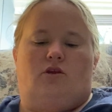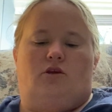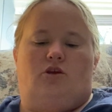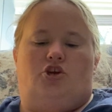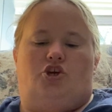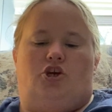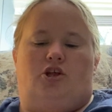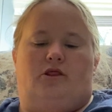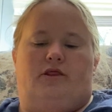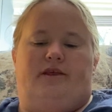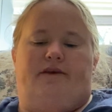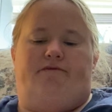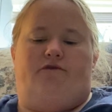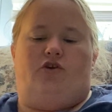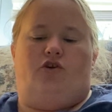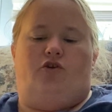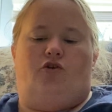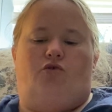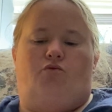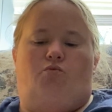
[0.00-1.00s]
She
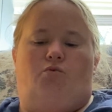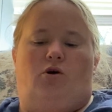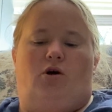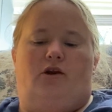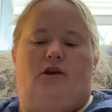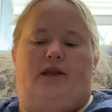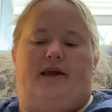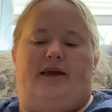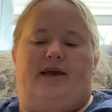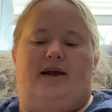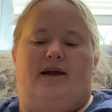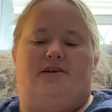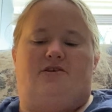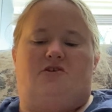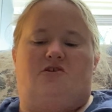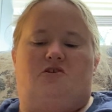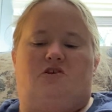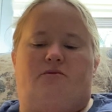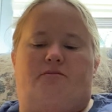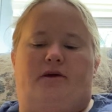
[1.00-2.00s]
lifted her wand to
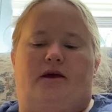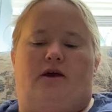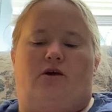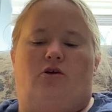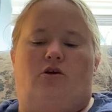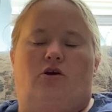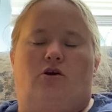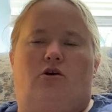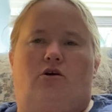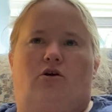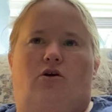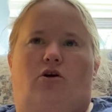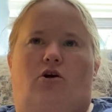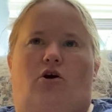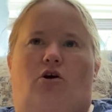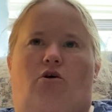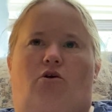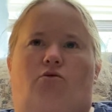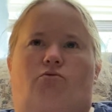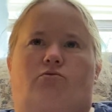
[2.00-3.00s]
cast a spell.
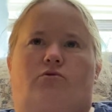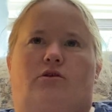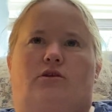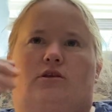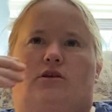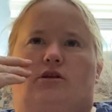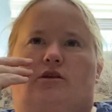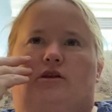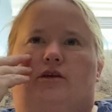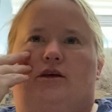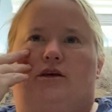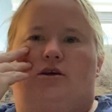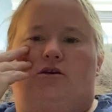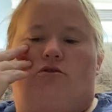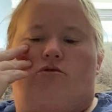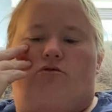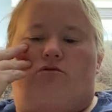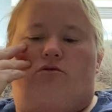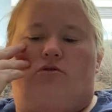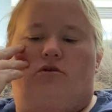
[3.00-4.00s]
Oh,
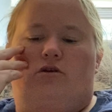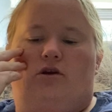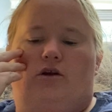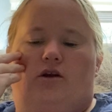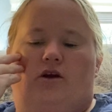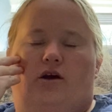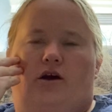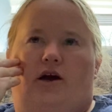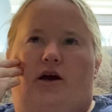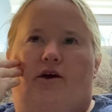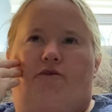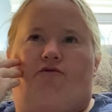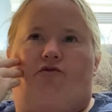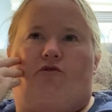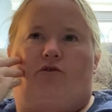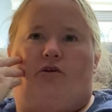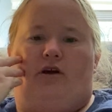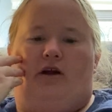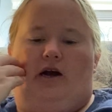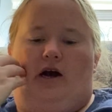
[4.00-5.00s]
dear, I
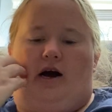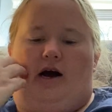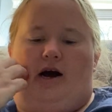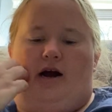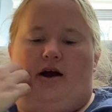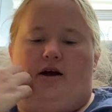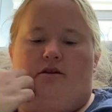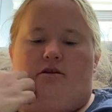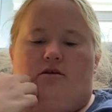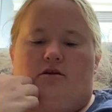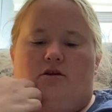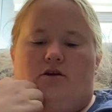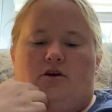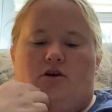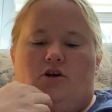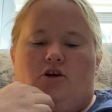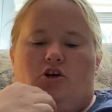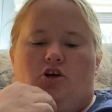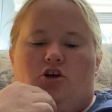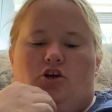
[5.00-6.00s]
forgot.
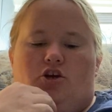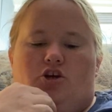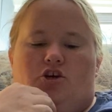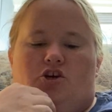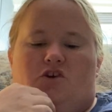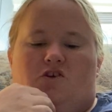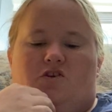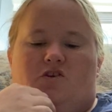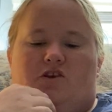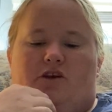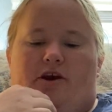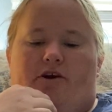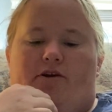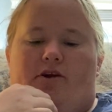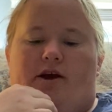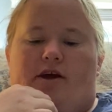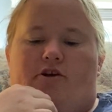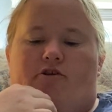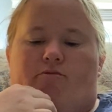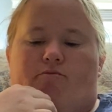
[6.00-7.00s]
She stared
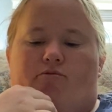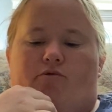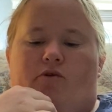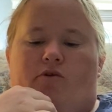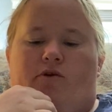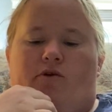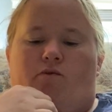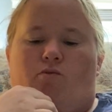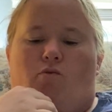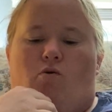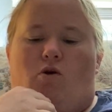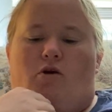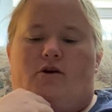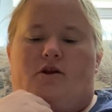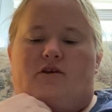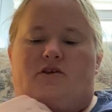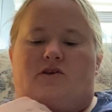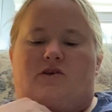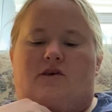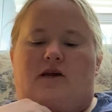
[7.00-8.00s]
at her broken wand
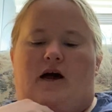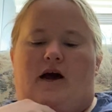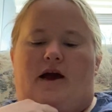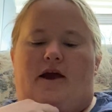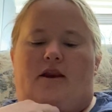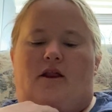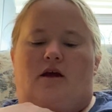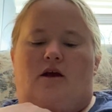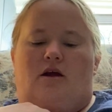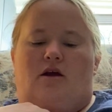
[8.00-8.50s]
and sighed.